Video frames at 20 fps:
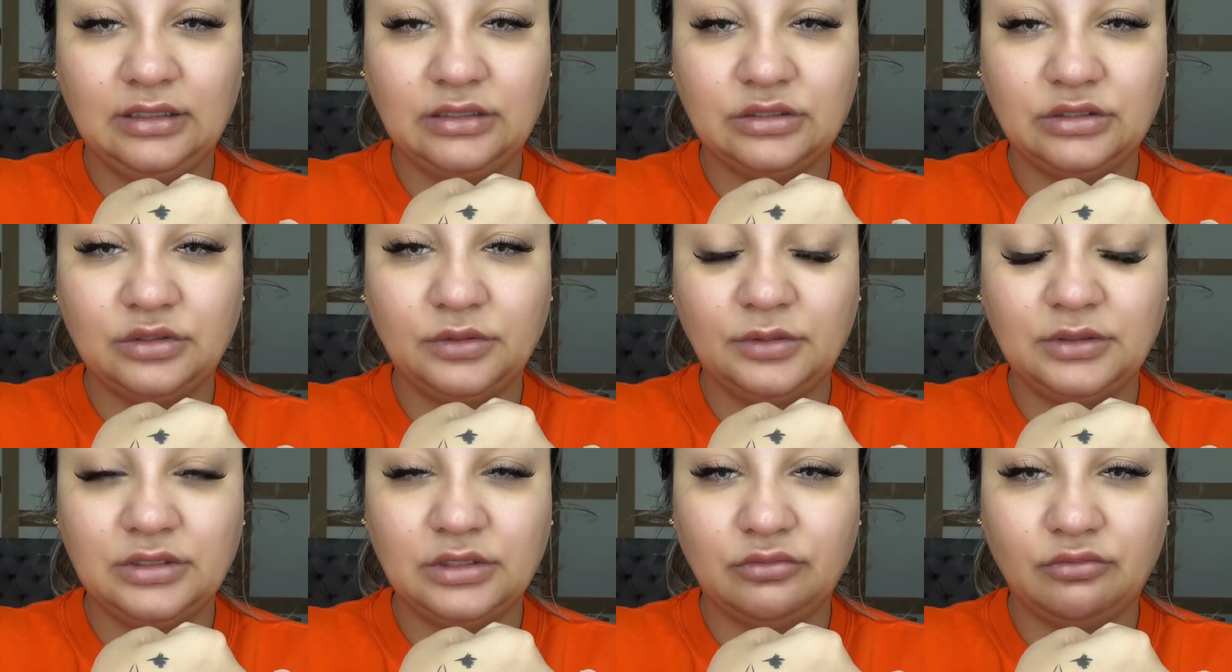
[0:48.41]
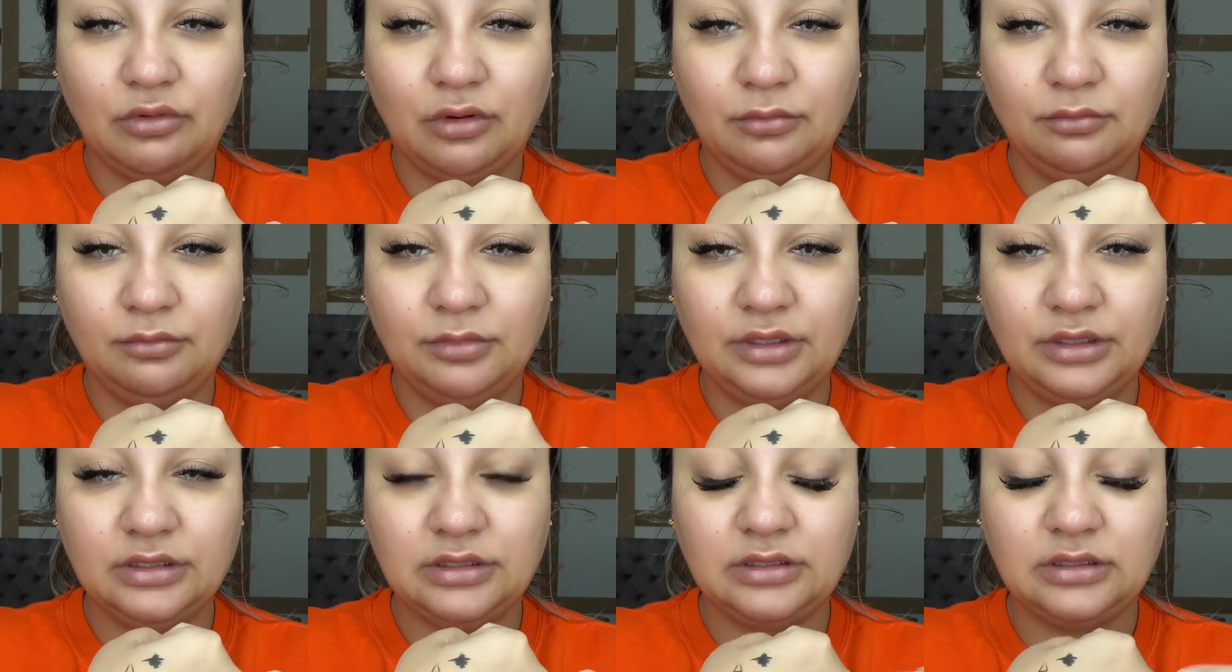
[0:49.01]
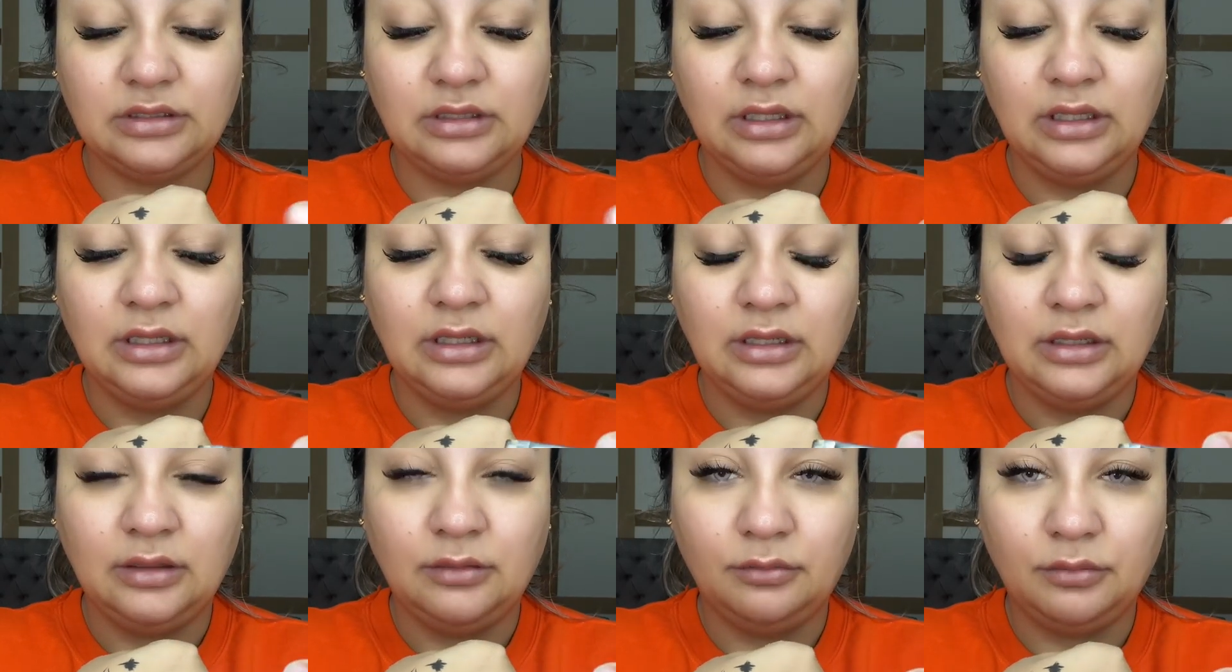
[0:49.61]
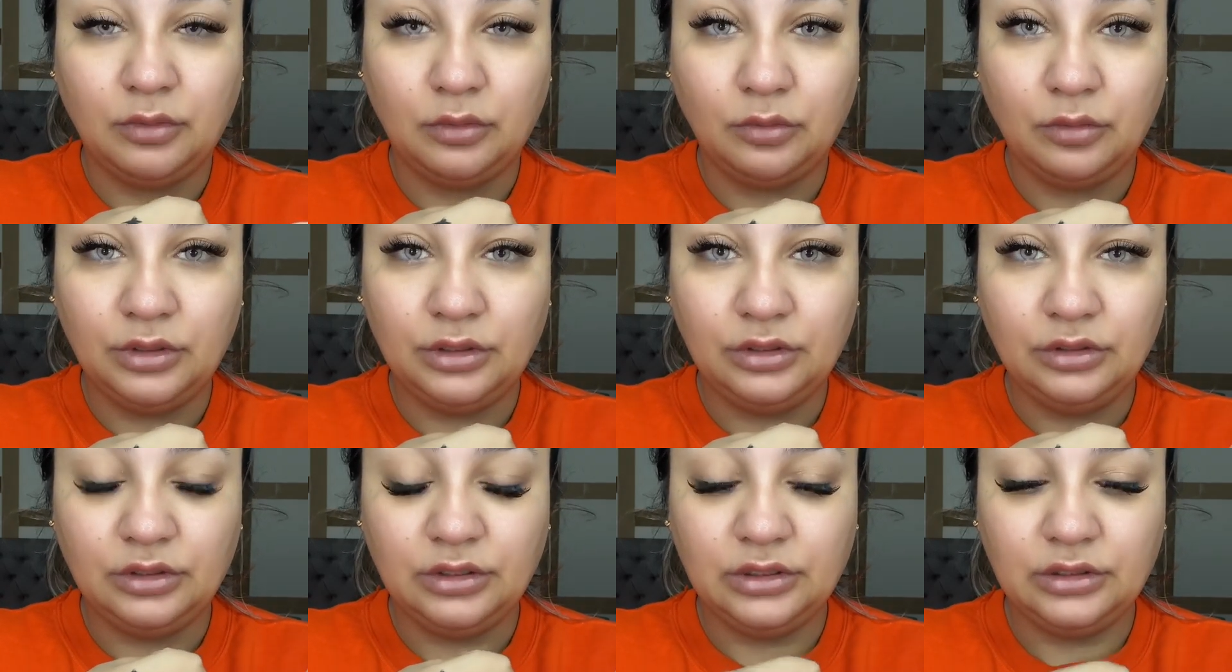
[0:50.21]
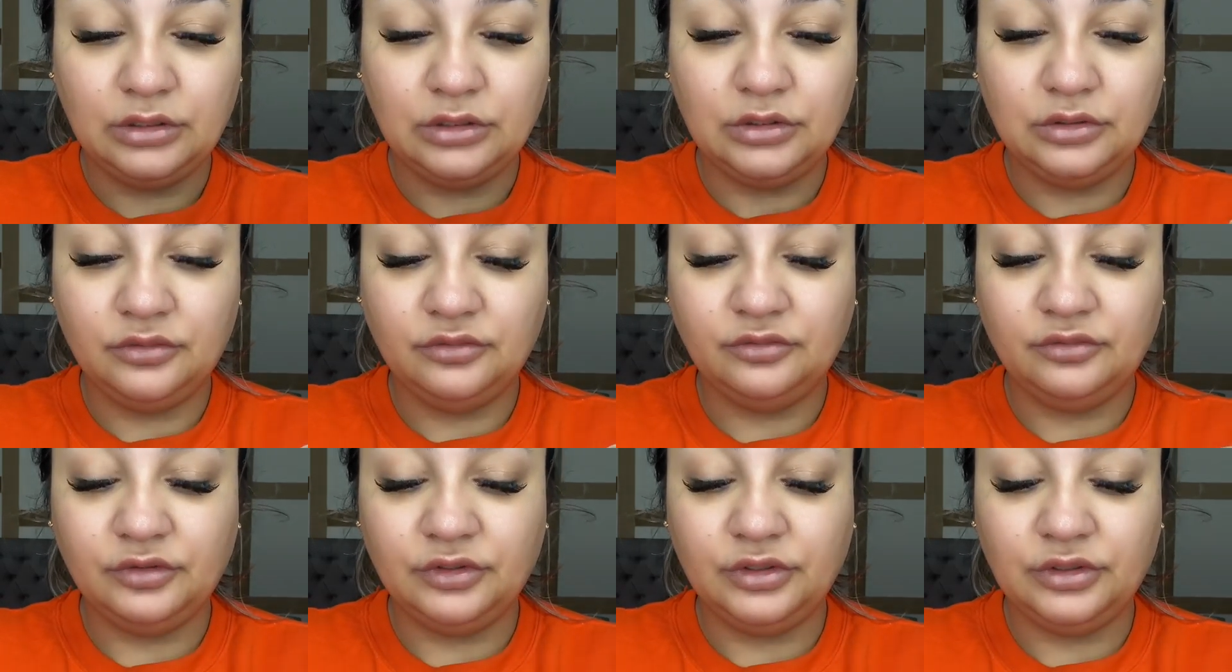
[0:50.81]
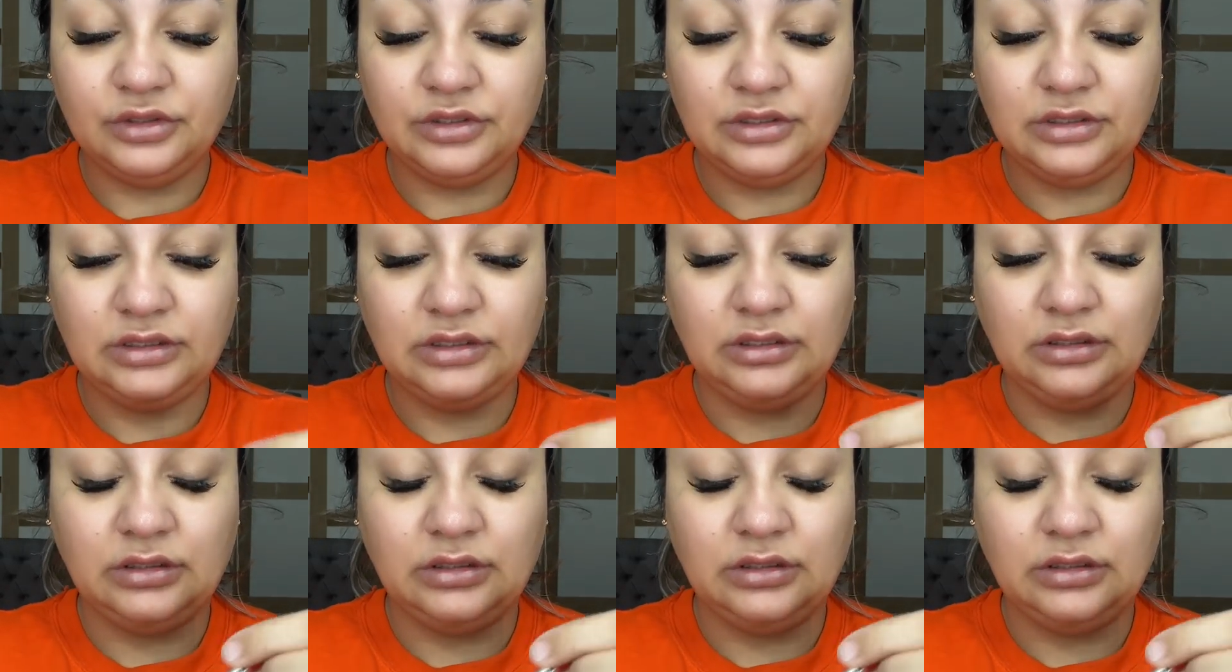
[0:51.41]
So it's a rhombus, but what you're going to do first